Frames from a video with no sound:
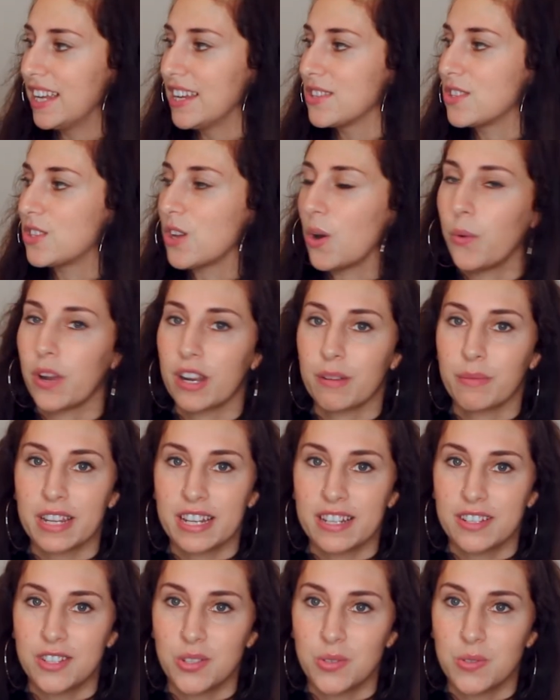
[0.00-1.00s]
So what I'm
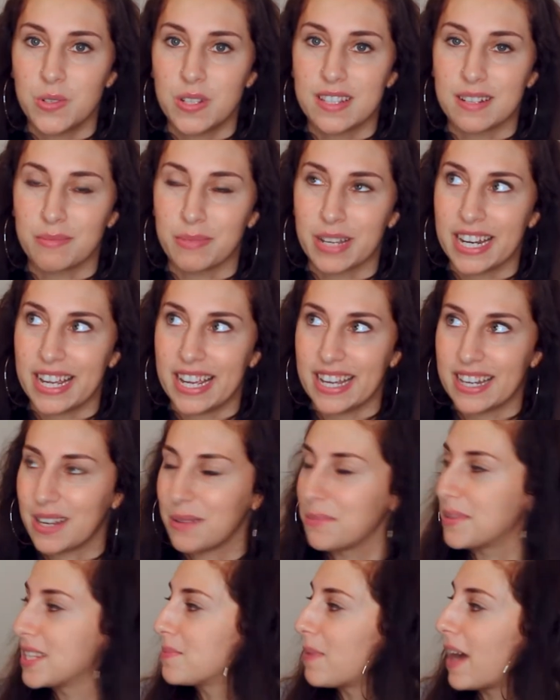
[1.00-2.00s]
gonna do is I'm gonna end
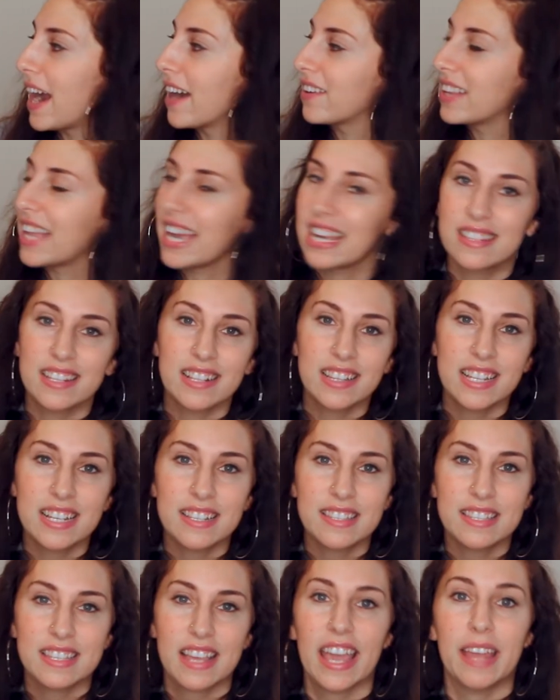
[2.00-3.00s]
up spiralizing
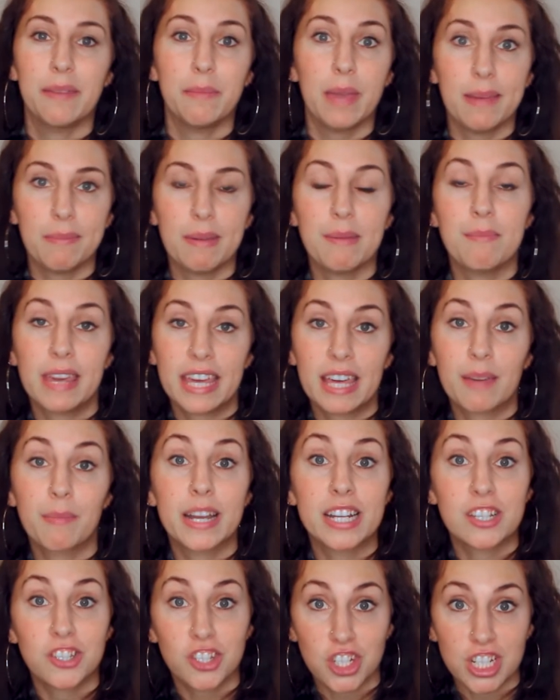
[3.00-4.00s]
this and maybe make
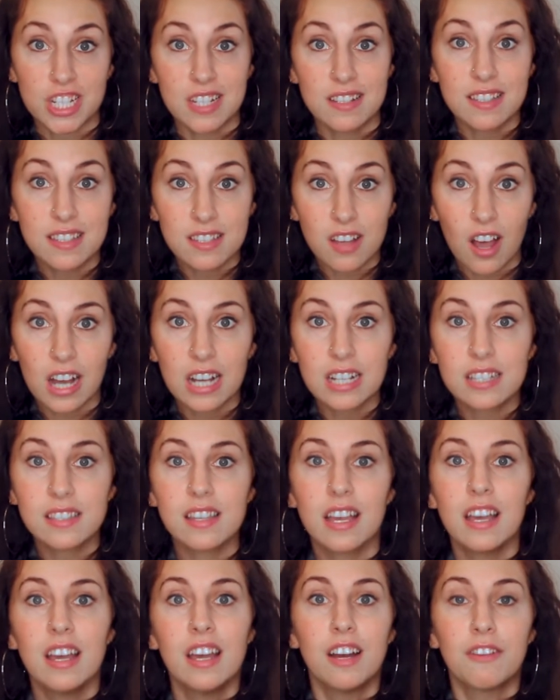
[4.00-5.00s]
my cheese sauce